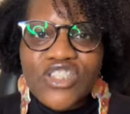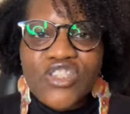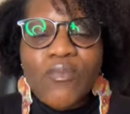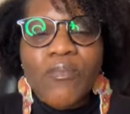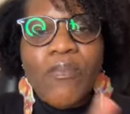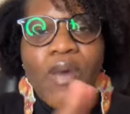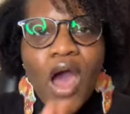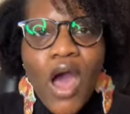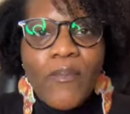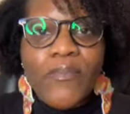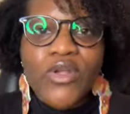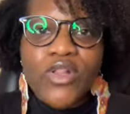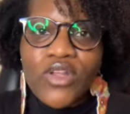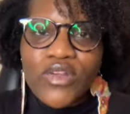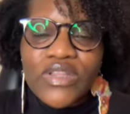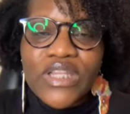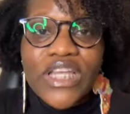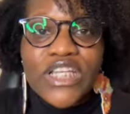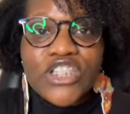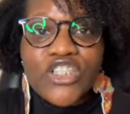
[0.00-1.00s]
the popular
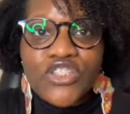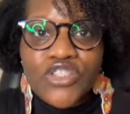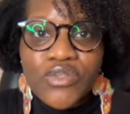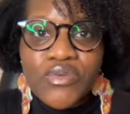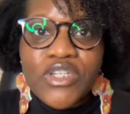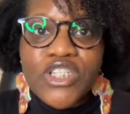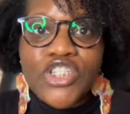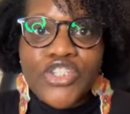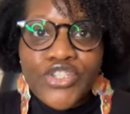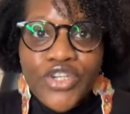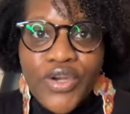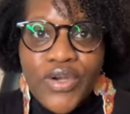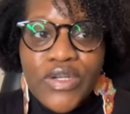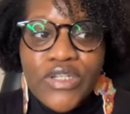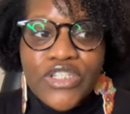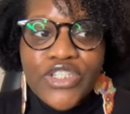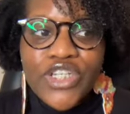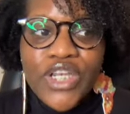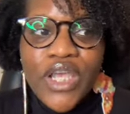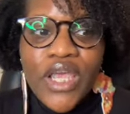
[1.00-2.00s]
thing to do in
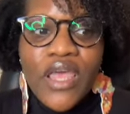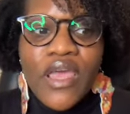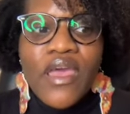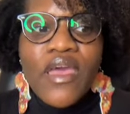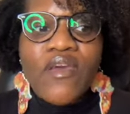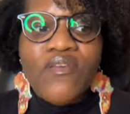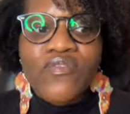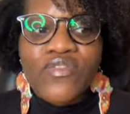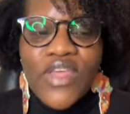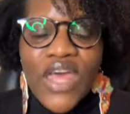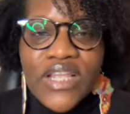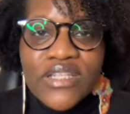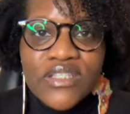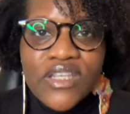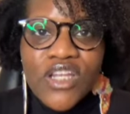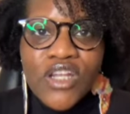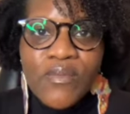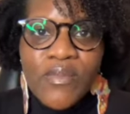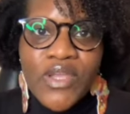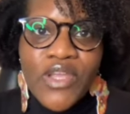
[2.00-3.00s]
church. If that's
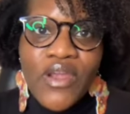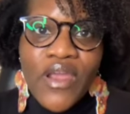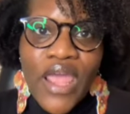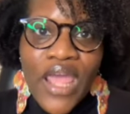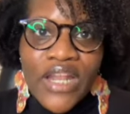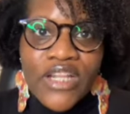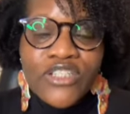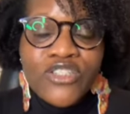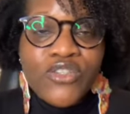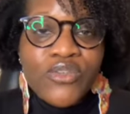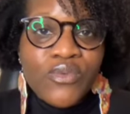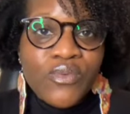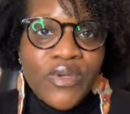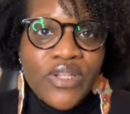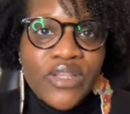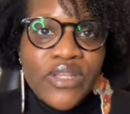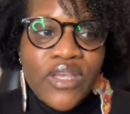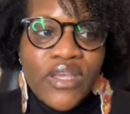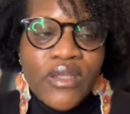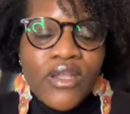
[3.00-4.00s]
gonna be your attitude
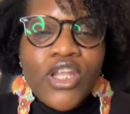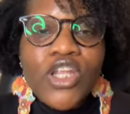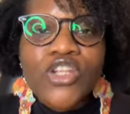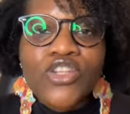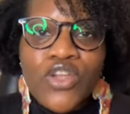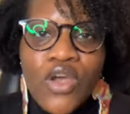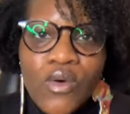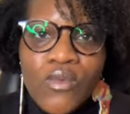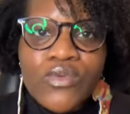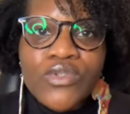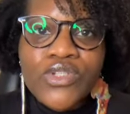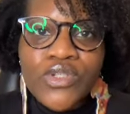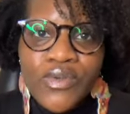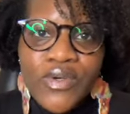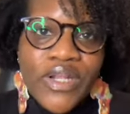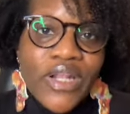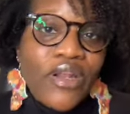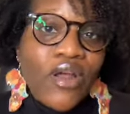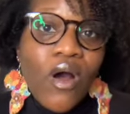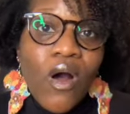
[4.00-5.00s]
with it, don't do
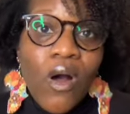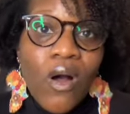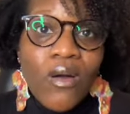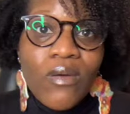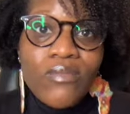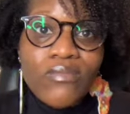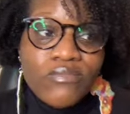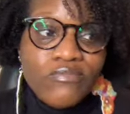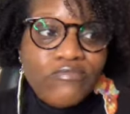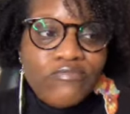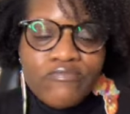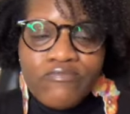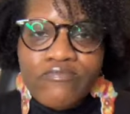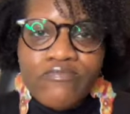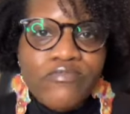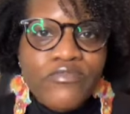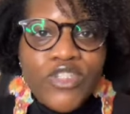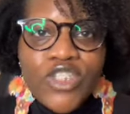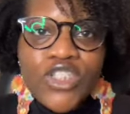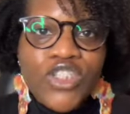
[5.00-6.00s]
it at all.
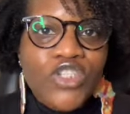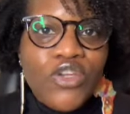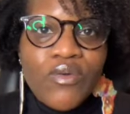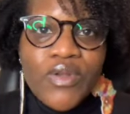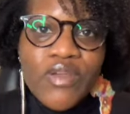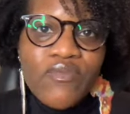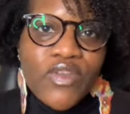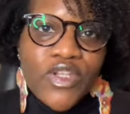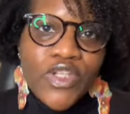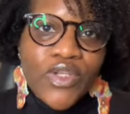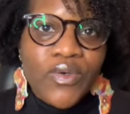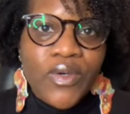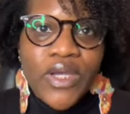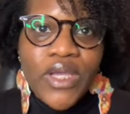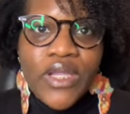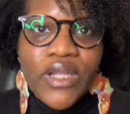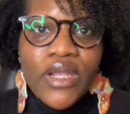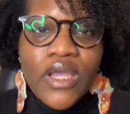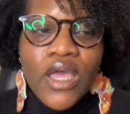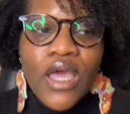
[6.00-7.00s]
Just don't even do it.
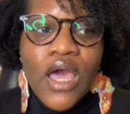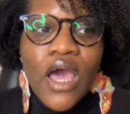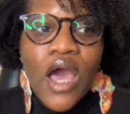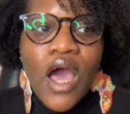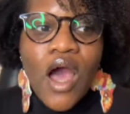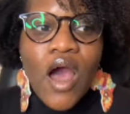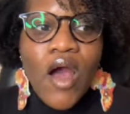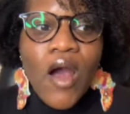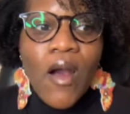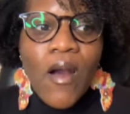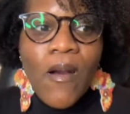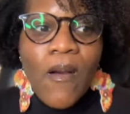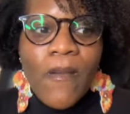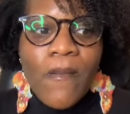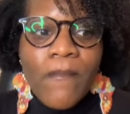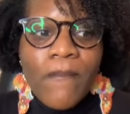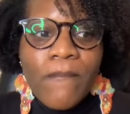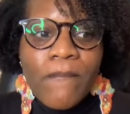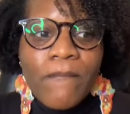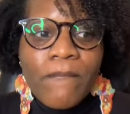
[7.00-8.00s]

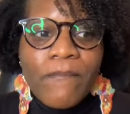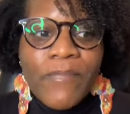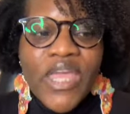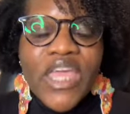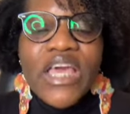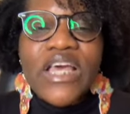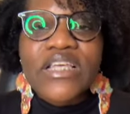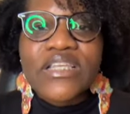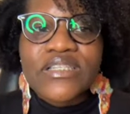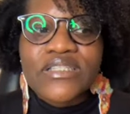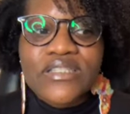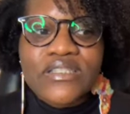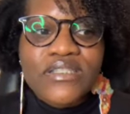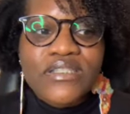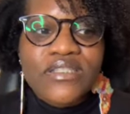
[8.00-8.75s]
Because